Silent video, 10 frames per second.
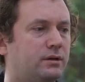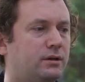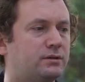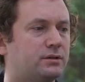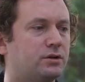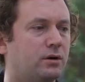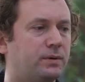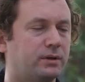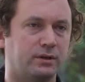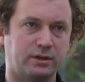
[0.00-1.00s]
is a
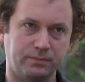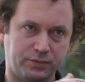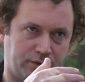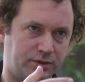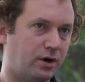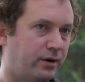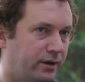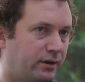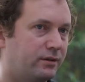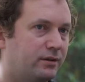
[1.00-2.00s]
topic that keeps
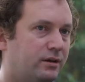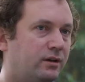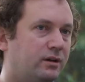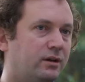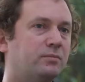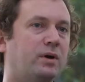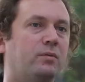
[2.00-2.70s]
returning in my